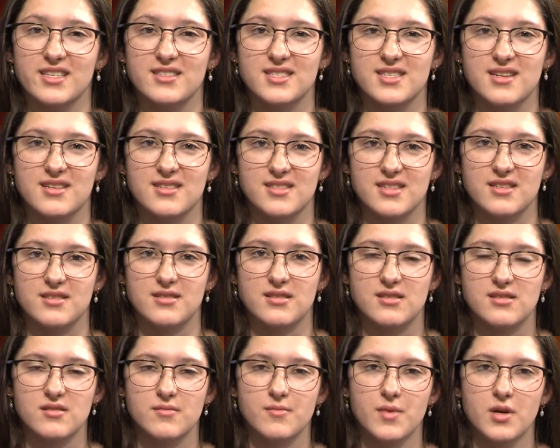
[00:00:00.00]
States
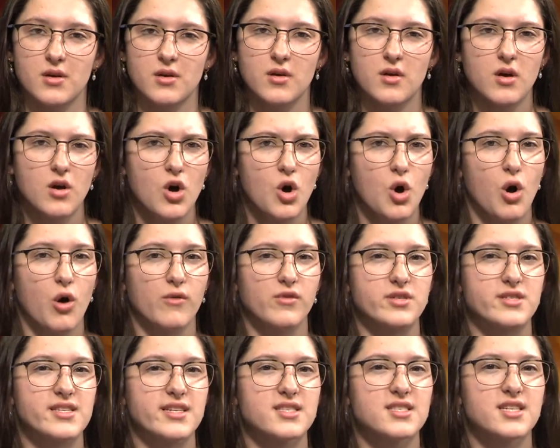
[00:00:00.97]
citizens.
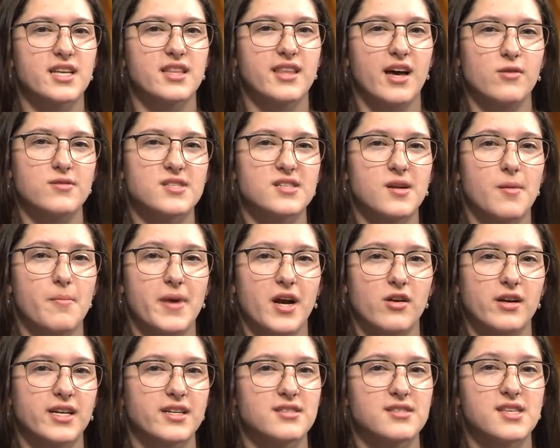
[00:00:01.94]
Over 16,000
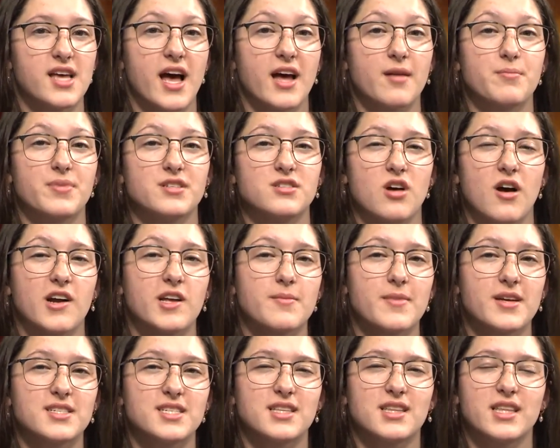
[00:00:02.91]
Americans had been
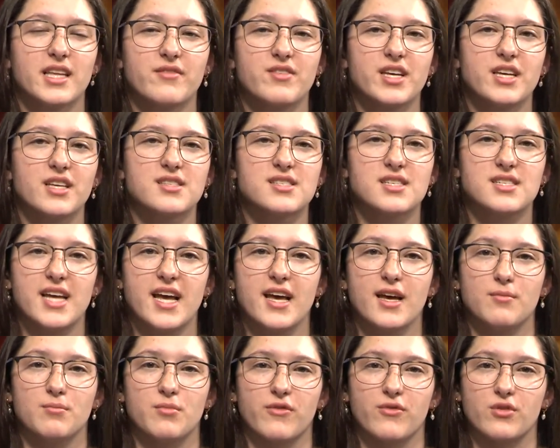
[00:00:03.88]
documented living in
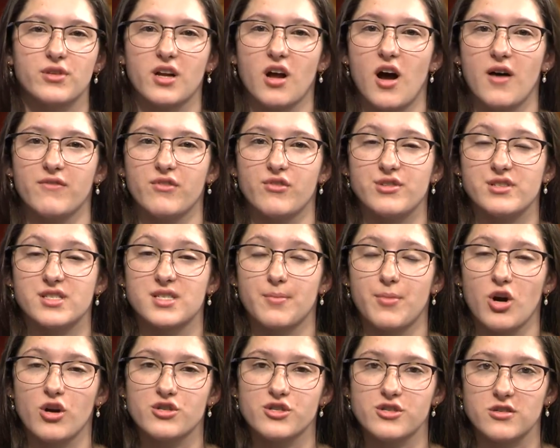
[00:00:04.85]
Sudan before the convoy's
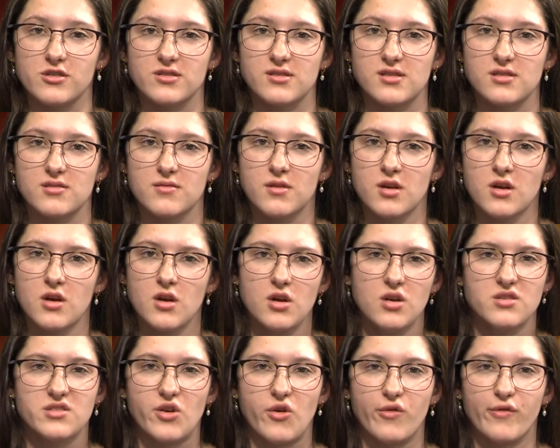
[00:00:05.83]
departures.
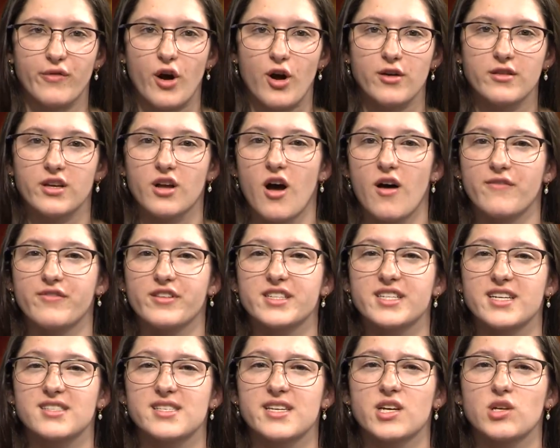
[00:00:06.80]
So far, the
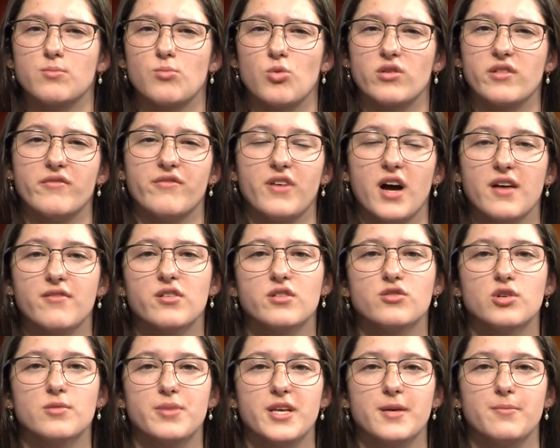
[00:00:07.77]
conflict has killed more than
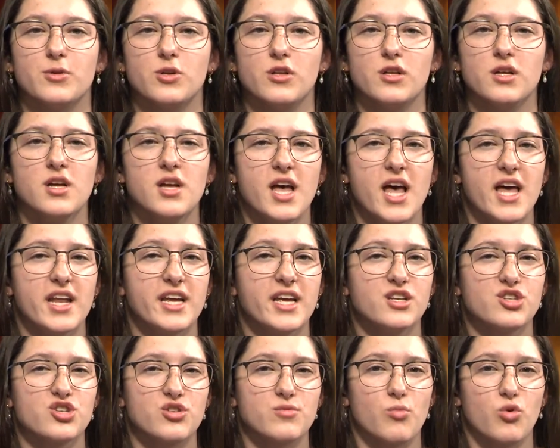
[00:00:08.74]
500 people and
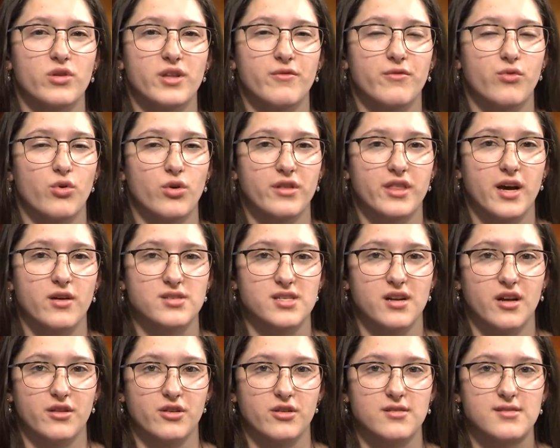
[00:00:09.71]
injured more than
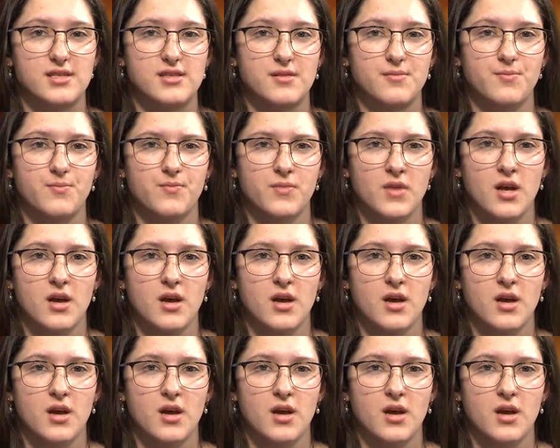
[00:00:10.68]
4,000 others.